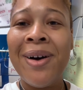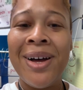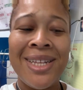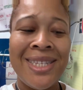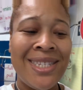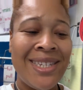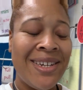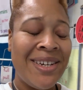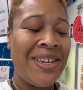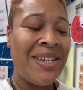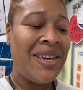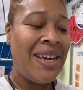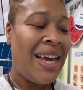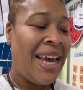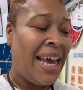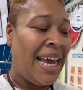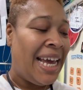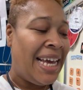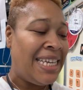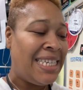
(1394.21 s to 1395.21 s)
I tell you,
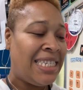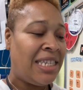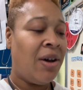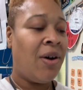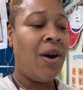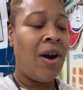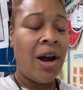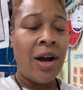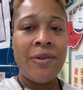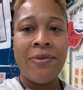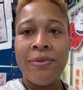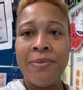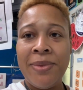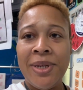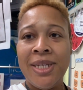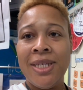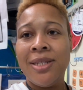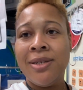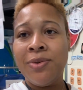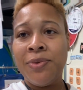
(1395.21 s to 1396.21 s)
it's so hard for
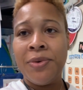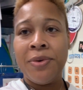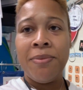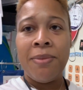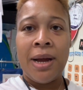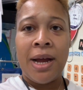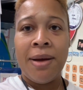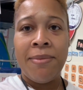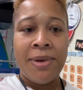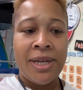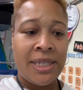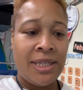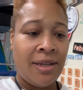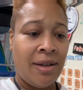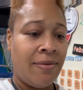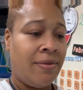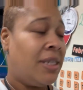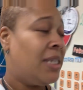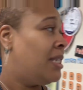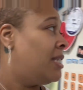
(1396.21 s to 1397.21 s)
me to remind
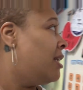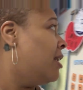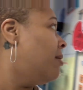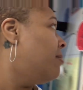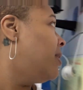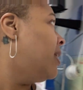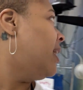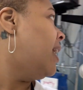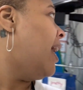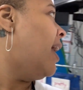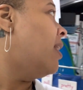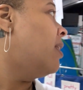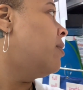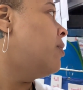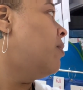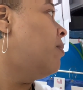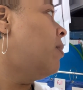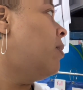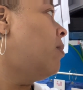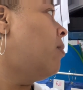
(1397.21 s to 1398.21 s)
myself to set up the
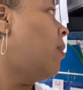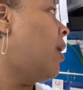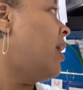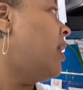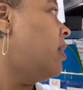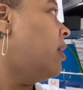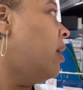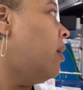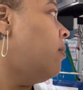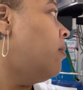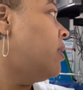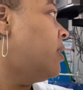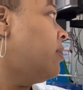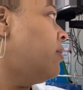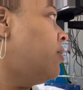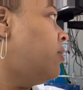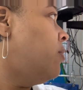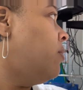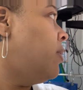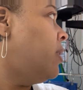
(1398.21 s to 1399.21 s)
calendar. But right now what they're
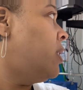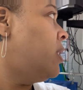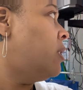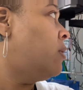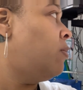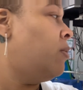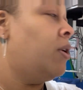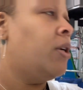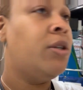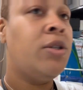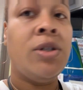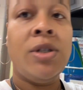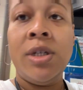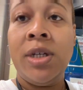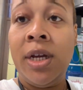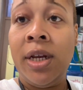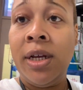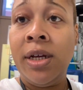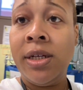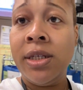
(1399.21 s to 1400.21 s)
doing is we're
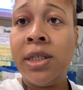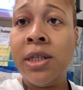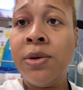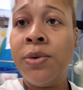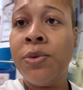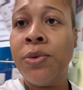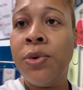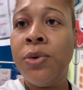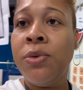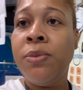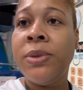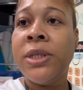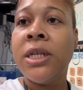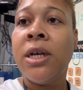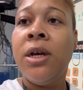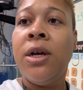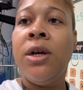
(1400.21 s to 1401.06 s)
getting into Greeks.